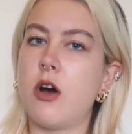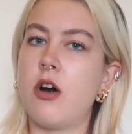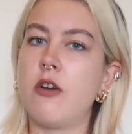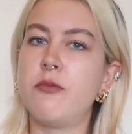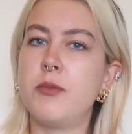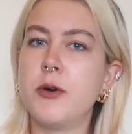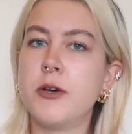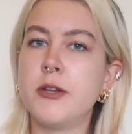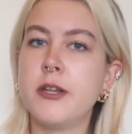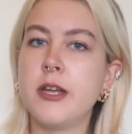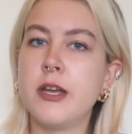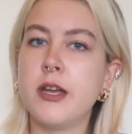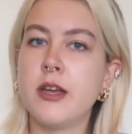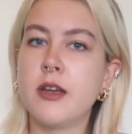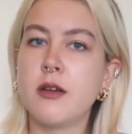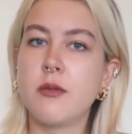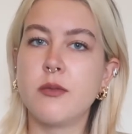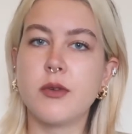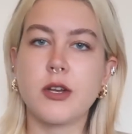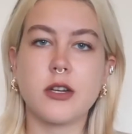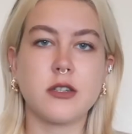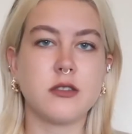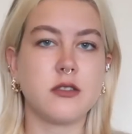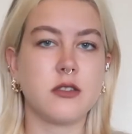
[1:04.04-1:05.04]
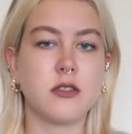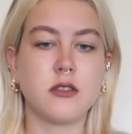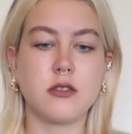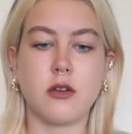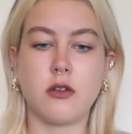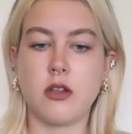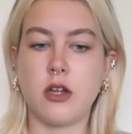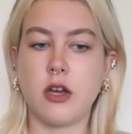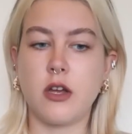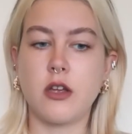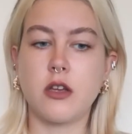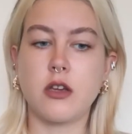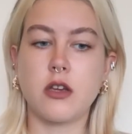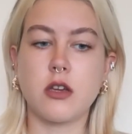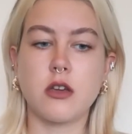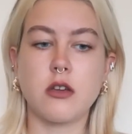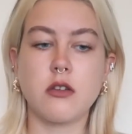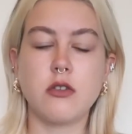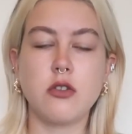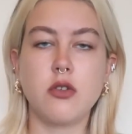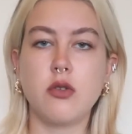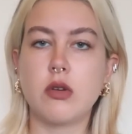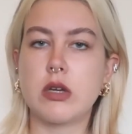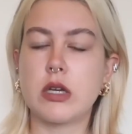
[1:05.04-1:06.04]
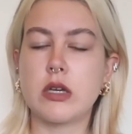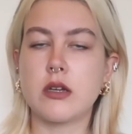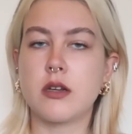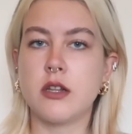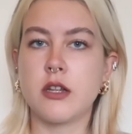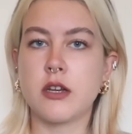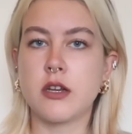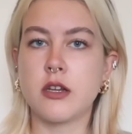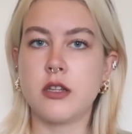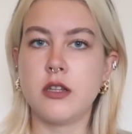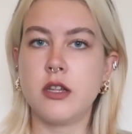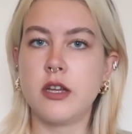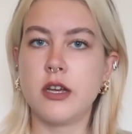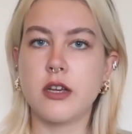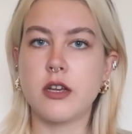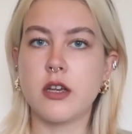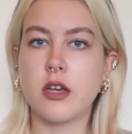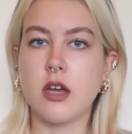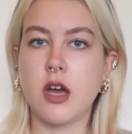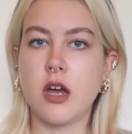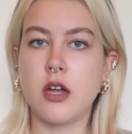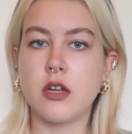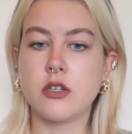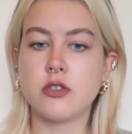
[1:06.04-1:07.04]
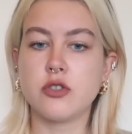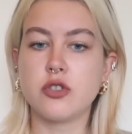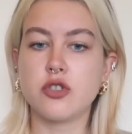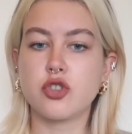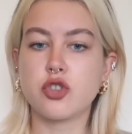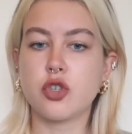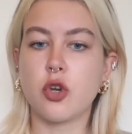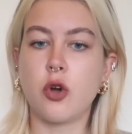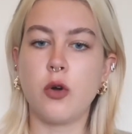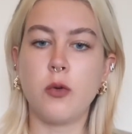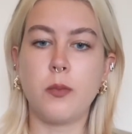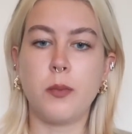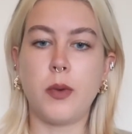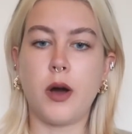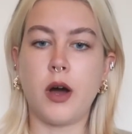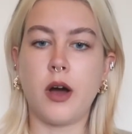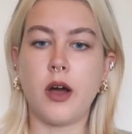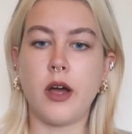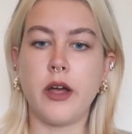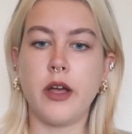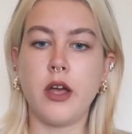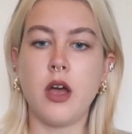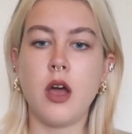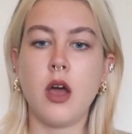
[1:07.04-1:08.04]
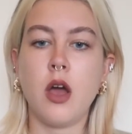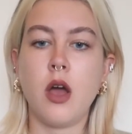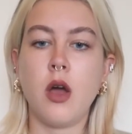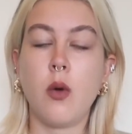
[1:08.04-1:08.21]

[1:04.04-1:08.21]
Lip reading: off-putting because it's not like you can click a link and just go buy